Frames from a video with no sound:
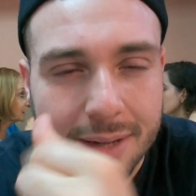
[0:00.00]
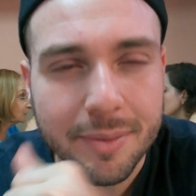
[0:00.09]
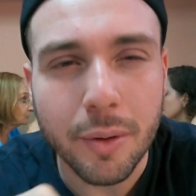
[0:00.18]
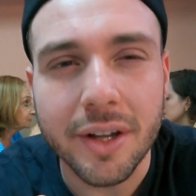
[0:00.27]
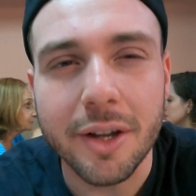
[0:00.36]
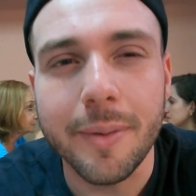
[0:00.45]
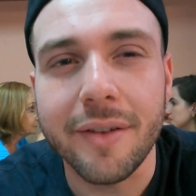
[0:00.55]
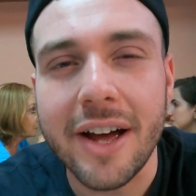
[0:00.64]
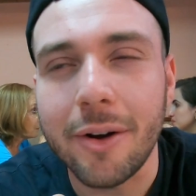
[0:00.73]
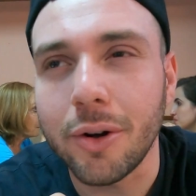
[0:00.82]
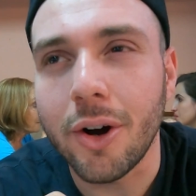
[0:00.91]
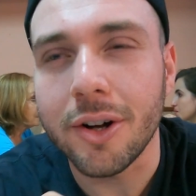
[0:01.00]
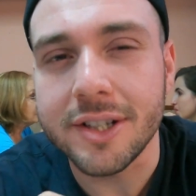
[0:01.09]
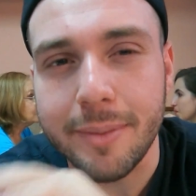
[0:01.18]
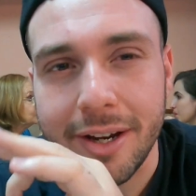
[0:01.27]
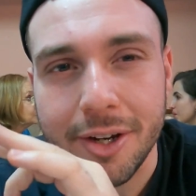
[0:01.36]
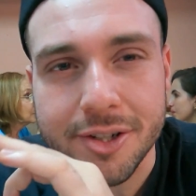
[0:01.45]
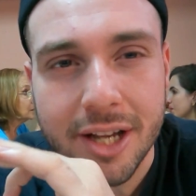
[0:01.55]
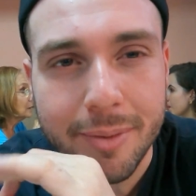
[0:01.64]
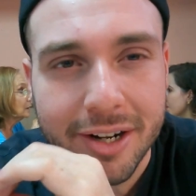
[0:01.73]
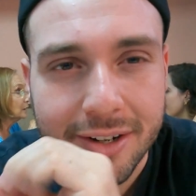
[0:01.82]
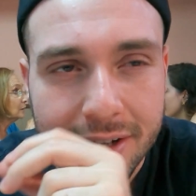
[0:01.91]
something with a little bit of alcohol to make your
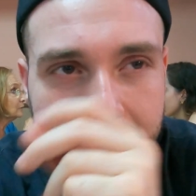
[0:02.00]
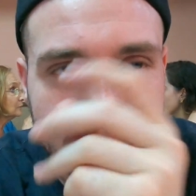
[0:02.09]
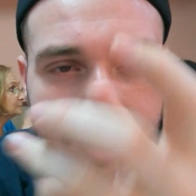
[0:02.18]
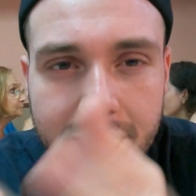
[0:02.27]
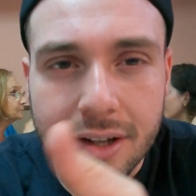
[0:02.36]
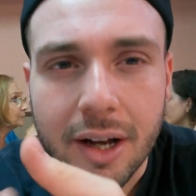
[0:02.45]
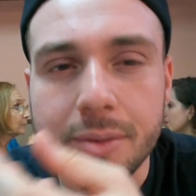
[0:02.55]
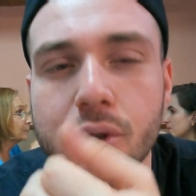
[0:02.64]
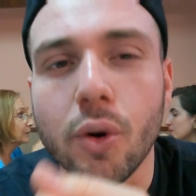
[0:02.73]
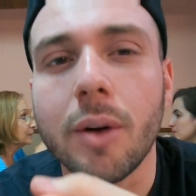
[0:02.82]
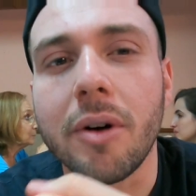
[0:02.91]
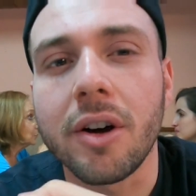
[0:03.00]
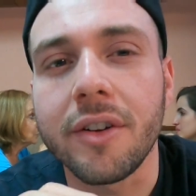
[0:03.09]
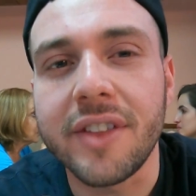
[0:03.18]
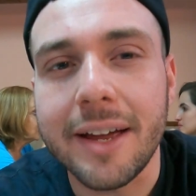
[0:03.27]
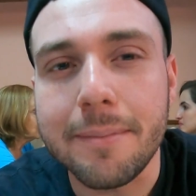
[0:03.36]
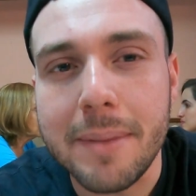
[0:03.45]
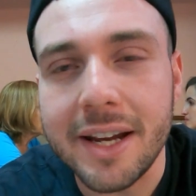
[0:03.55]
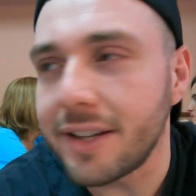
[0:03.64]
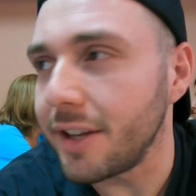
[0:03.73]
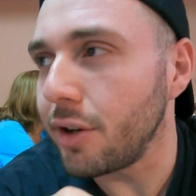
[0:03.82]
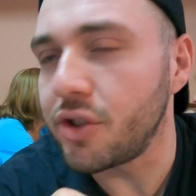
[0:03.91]
stomach absorb all of that meat
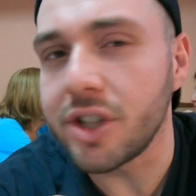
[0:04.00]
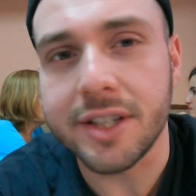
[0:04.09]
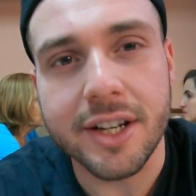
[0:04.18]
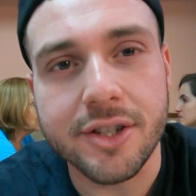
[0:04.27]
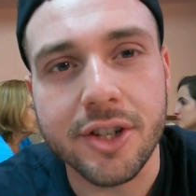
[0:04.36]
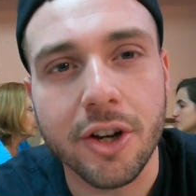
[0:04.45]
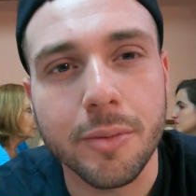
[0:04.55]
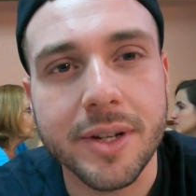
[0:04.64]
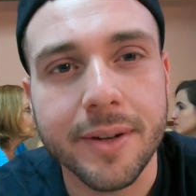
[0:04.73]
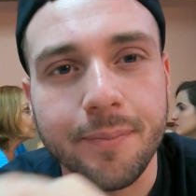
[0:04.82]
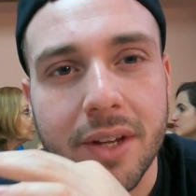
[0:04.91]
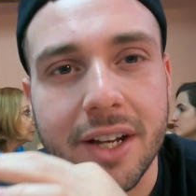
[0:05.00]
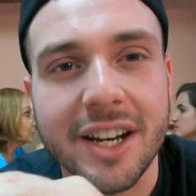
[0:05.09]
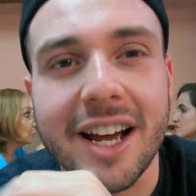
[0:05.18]
that you've just consumed in a